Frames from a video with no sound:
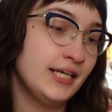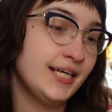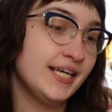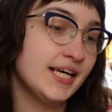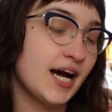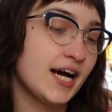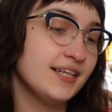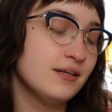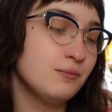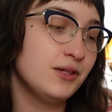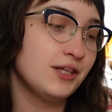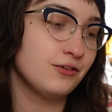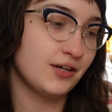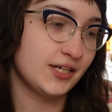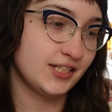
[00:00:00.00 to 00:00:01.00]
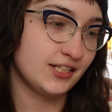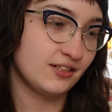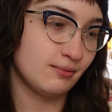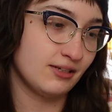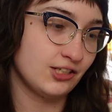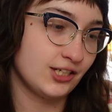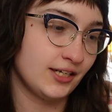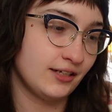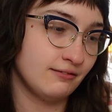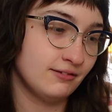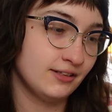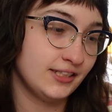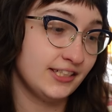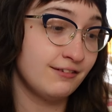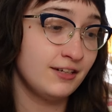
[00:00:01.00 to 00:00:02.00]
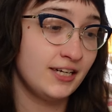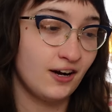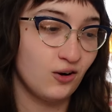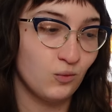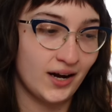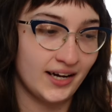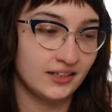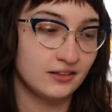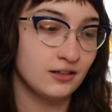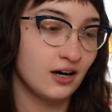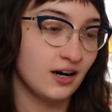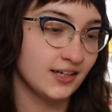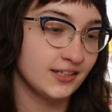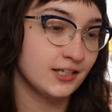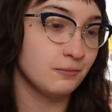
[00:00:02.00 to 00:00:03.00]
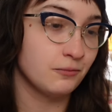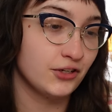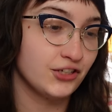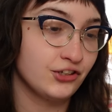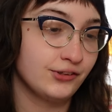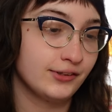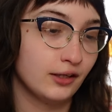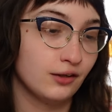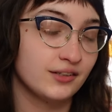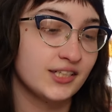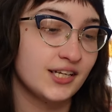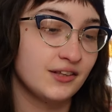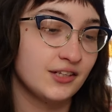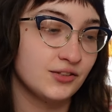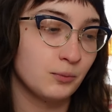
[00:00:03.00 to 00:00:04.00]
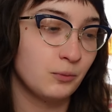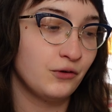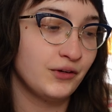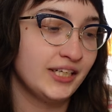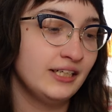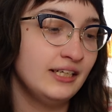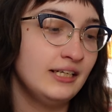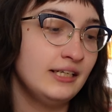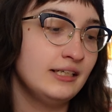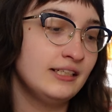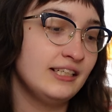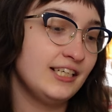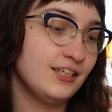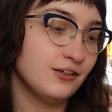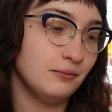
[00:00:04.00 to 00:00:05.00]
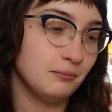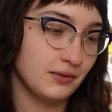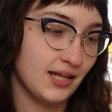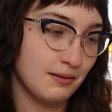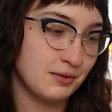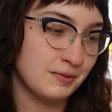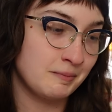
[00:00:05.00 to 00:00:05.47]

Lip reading: He eyed them with a great suspicion. Given how wild Gaunt and Pritchard looked at this point, he couldn't blame